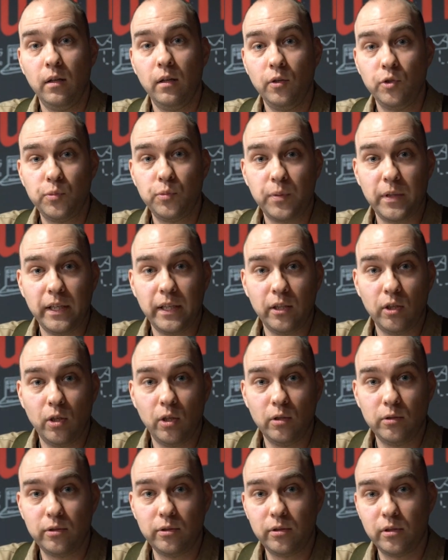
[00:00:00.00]
Spring
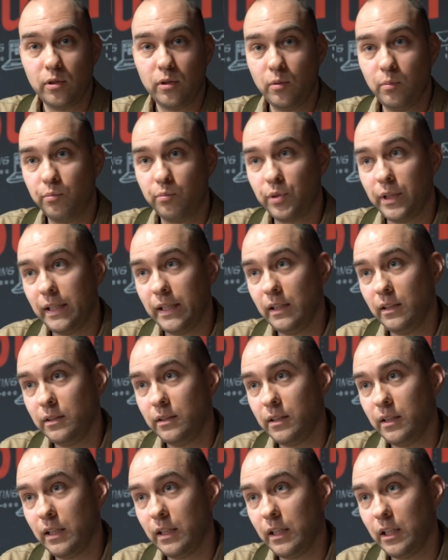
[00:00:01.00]
also
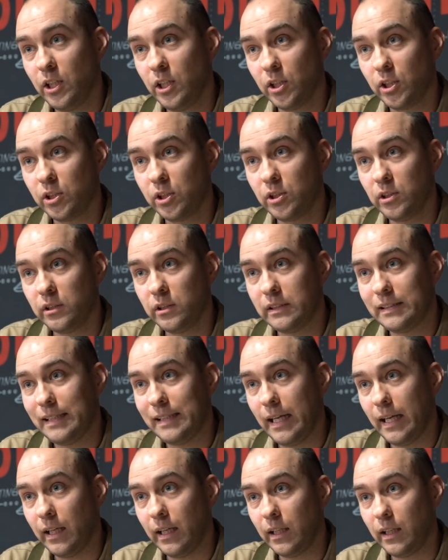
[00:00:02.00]
brings the Girls'
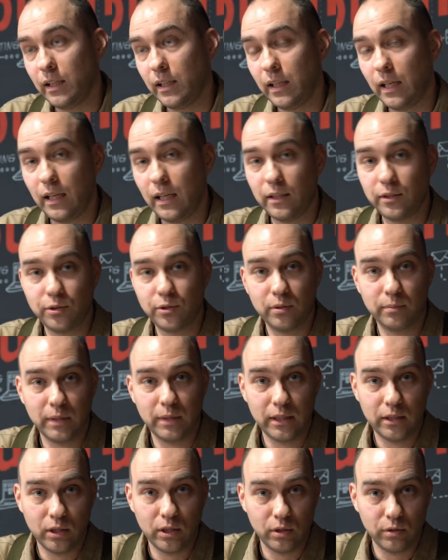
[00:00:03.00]
Day, as you
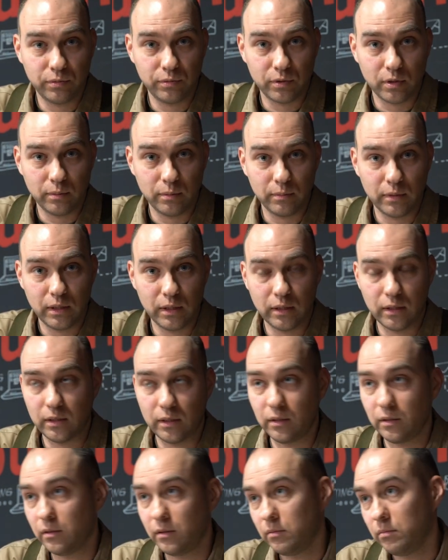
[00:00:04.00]
may know from
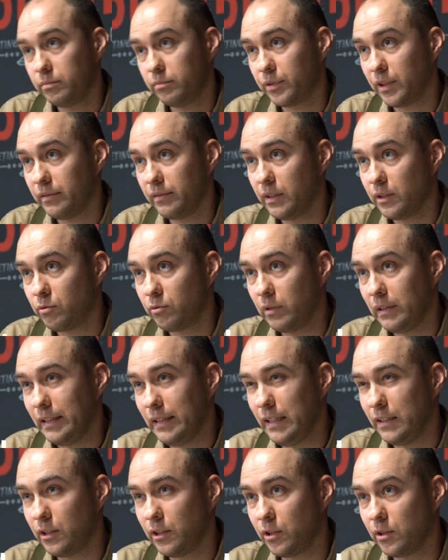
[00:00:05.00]
the previous
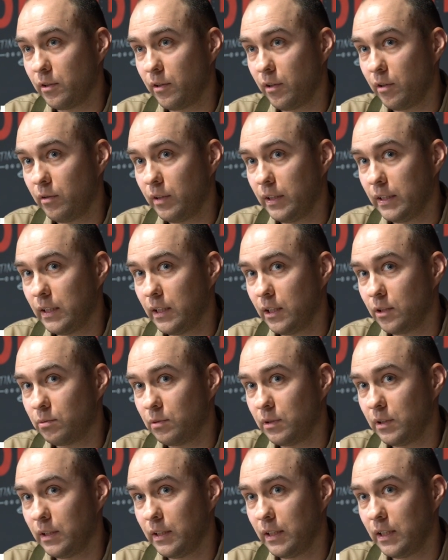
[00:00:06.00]
releases, although I guess
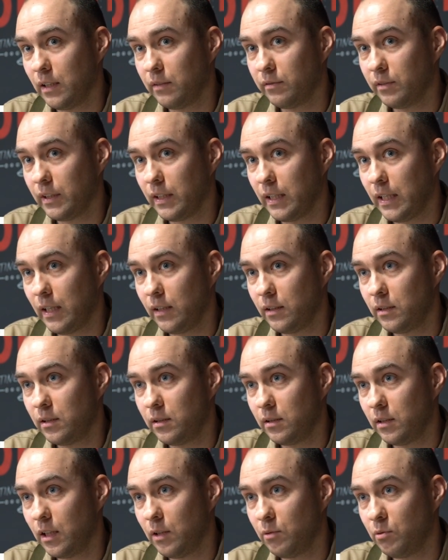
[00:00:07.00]
we didn't cover
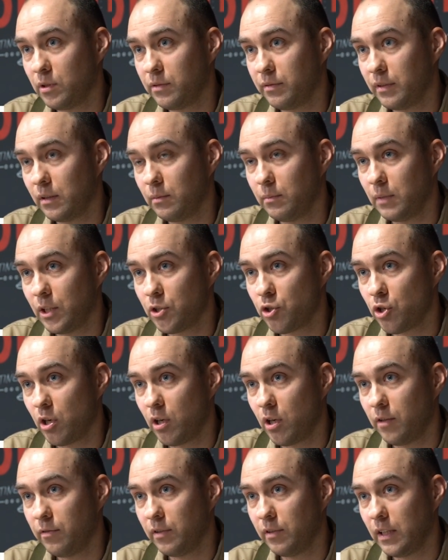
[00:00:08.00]
that. I was very much
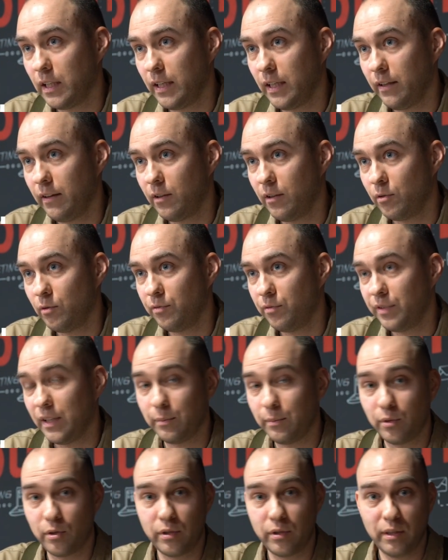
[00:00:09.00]
offline through
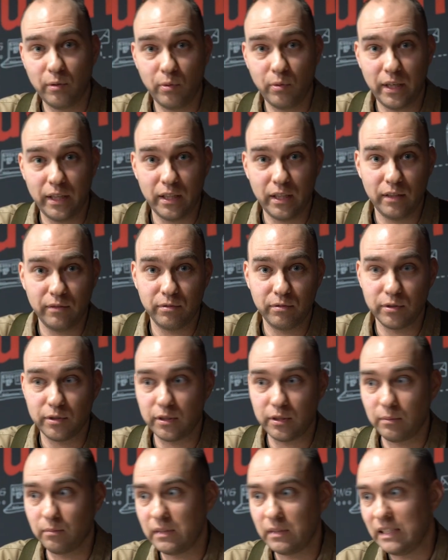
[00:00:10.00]
February, waiting for
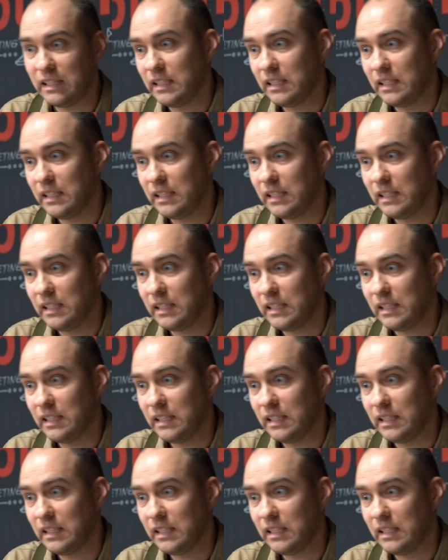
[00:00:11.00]
some